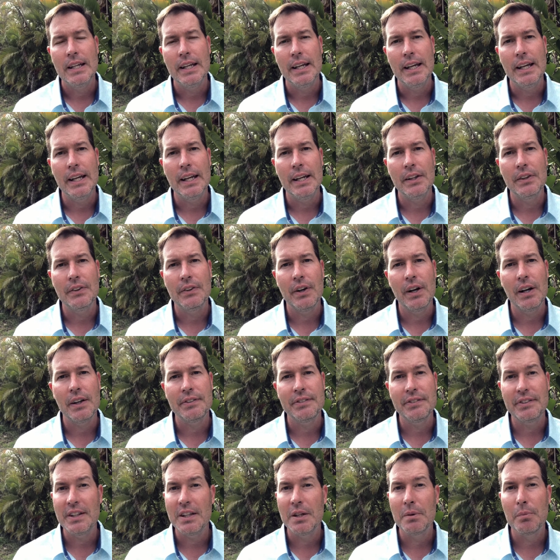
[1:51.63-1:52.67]
and uh,
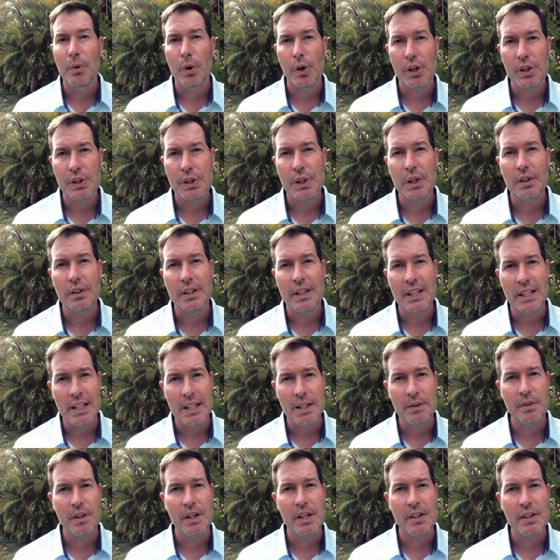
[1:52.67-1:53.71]
see Him more clearly,
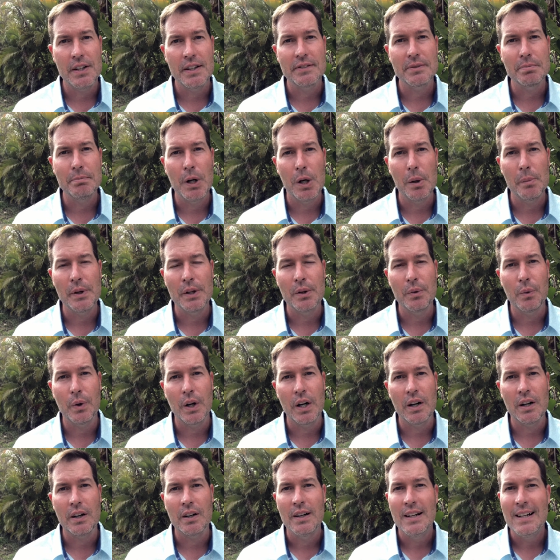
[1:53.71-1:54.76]
even in this moment
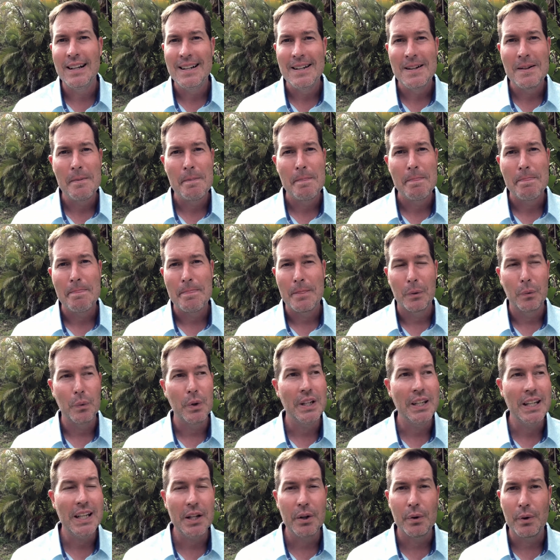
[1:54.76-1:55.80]
where we
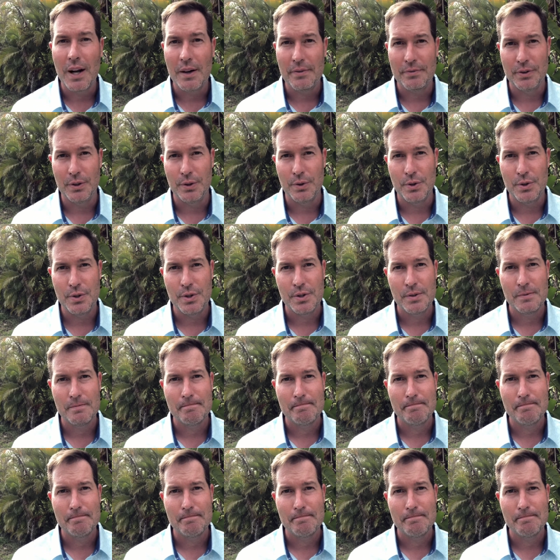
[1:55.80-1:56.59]
need a refuge.